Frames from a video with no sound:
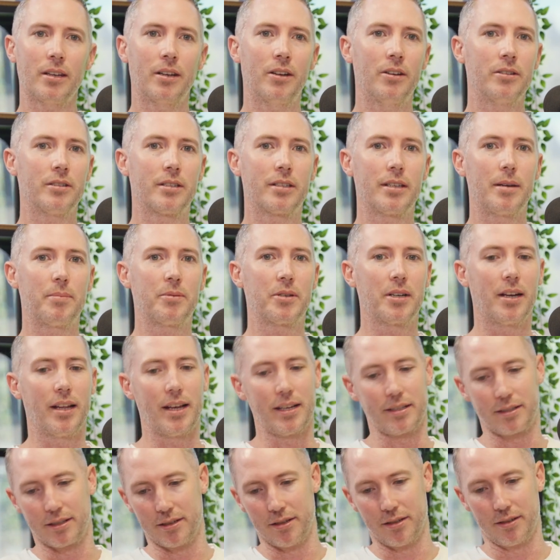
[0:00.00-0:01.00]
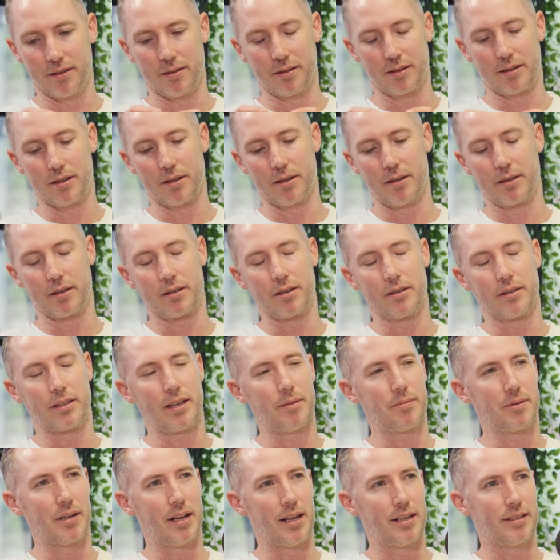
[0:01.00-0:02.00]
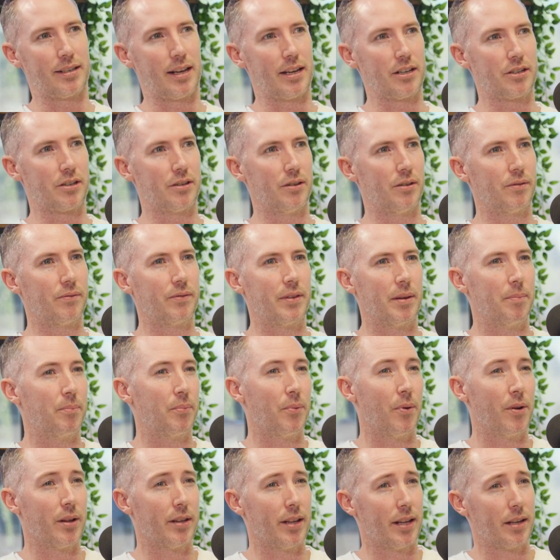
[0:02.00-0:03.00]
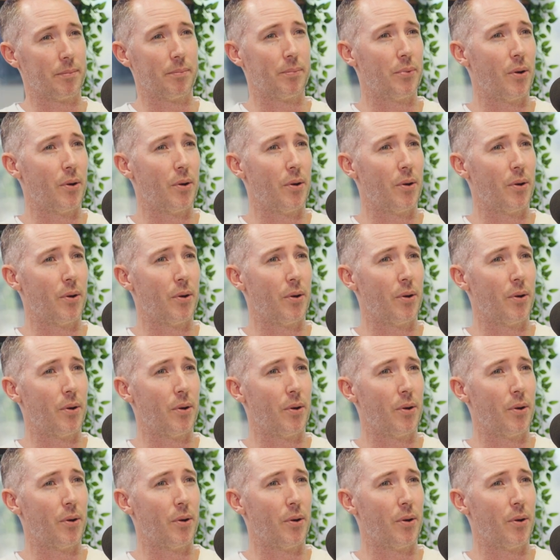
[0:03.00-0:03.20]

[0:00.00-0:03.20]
conceptualization of that